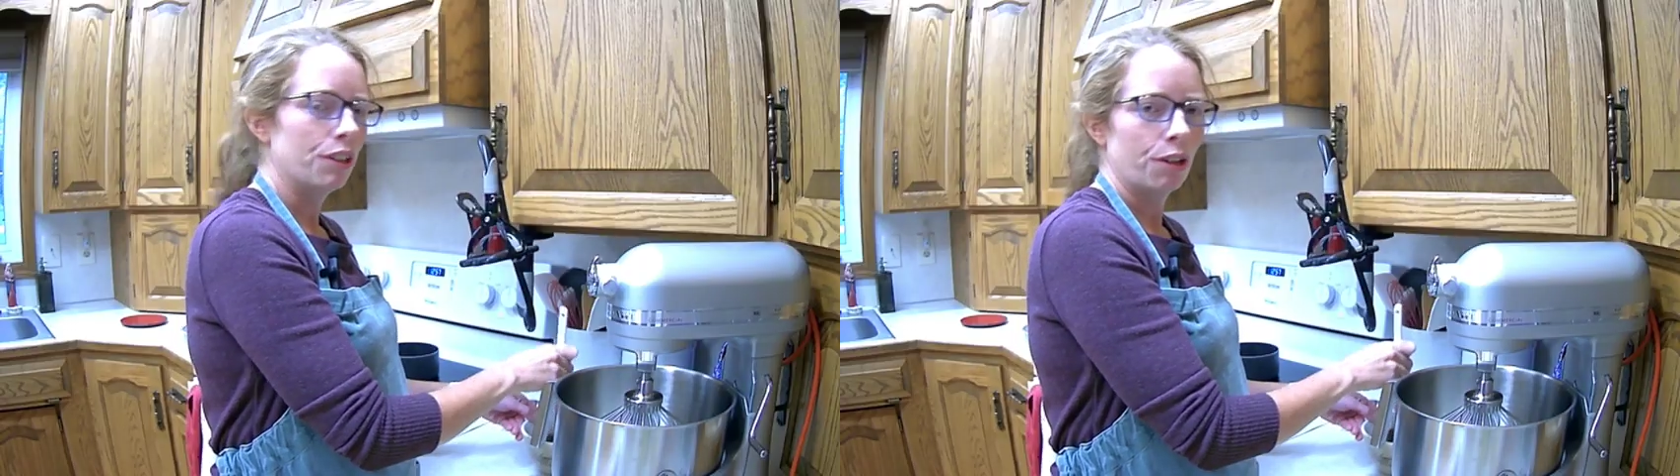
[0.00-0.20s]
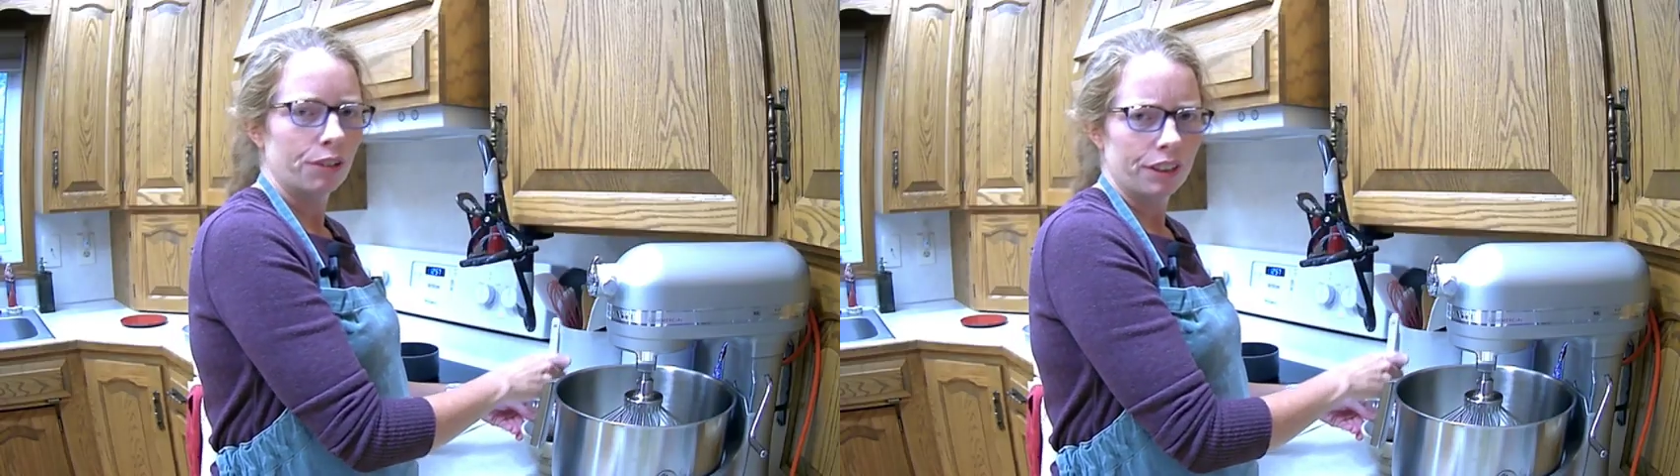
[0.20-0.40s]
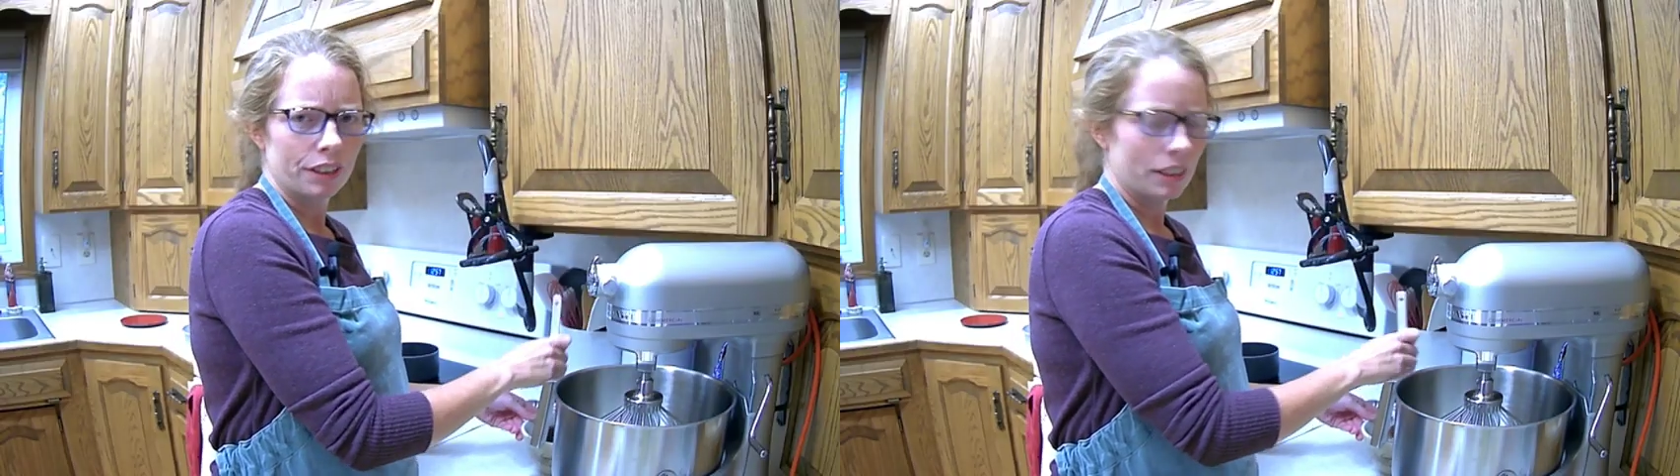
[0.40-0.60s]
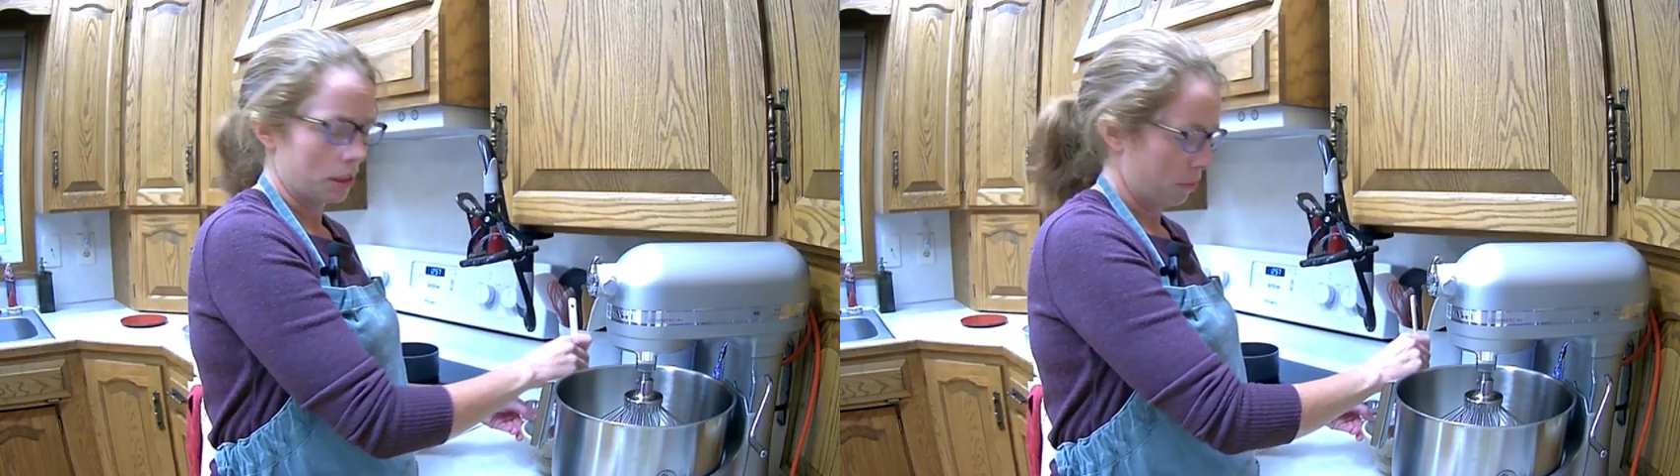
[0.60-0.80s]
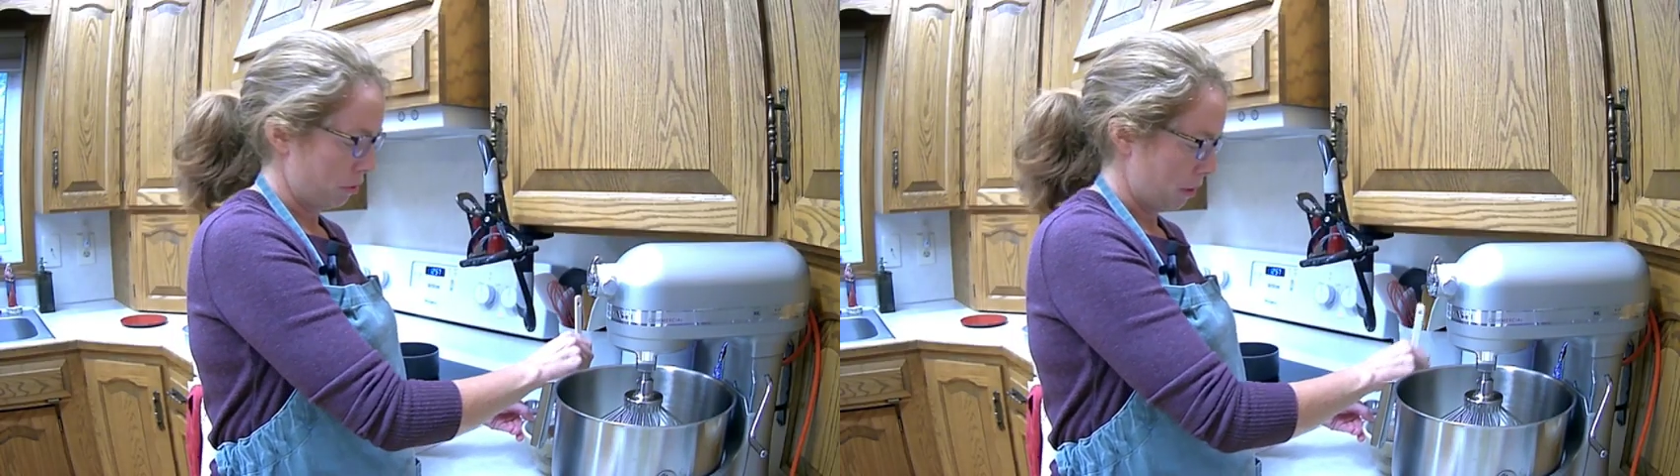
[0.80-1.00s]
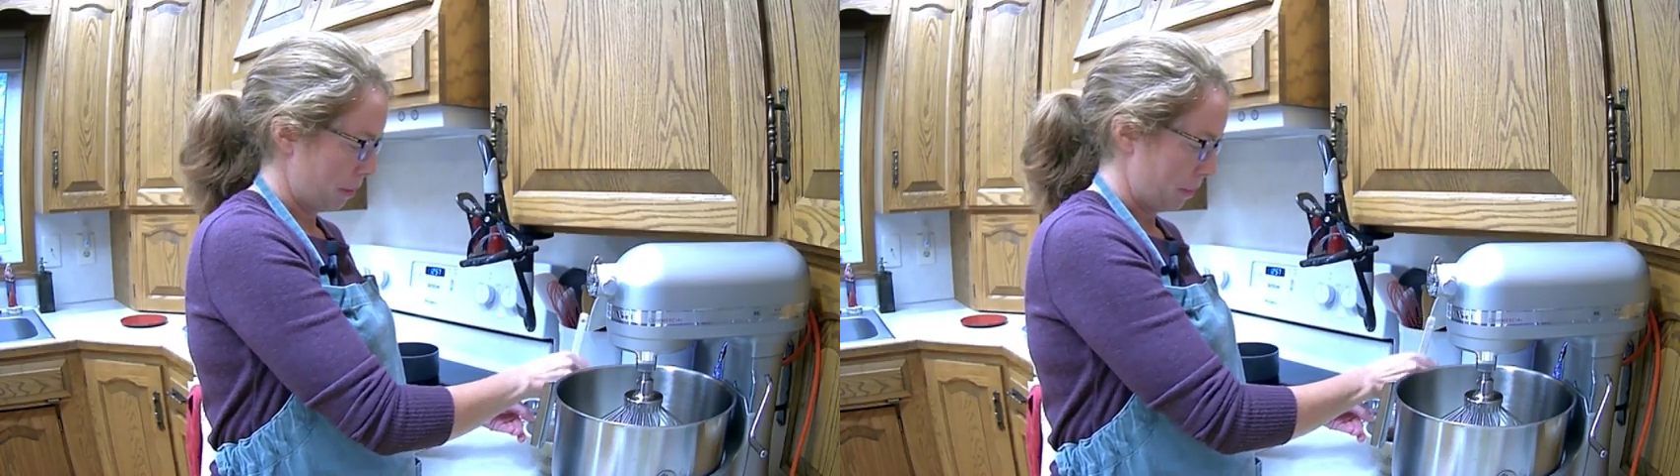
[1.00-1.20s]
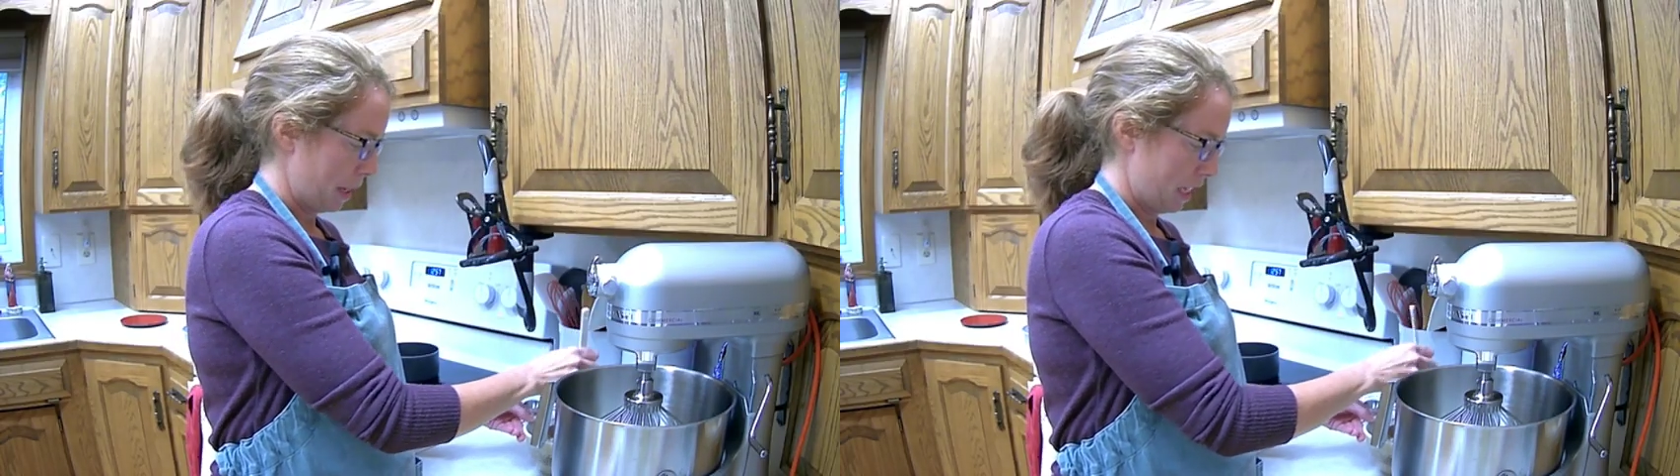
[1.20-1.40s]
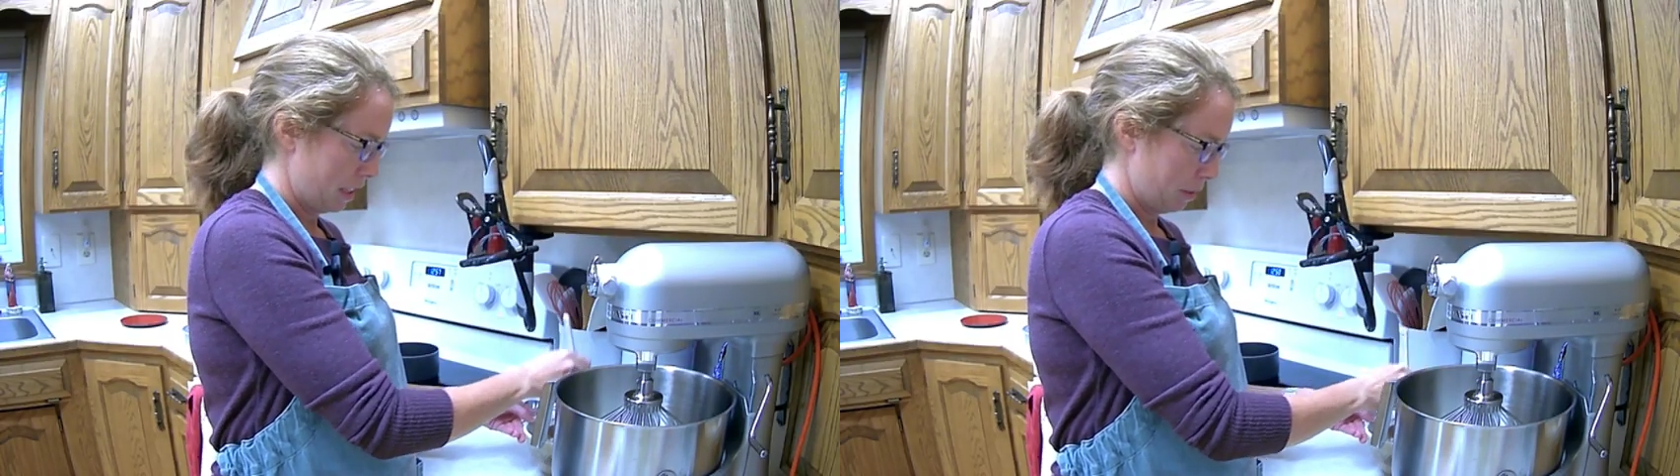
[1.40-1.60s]
know that this is supposed to be a
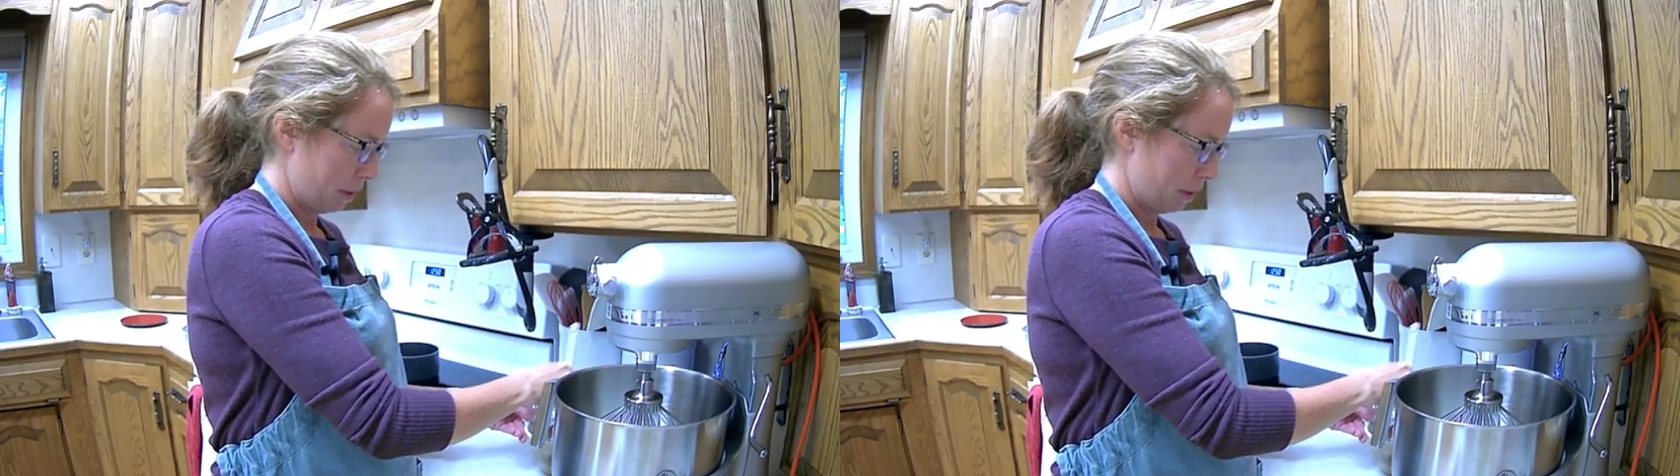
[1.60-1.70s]
paste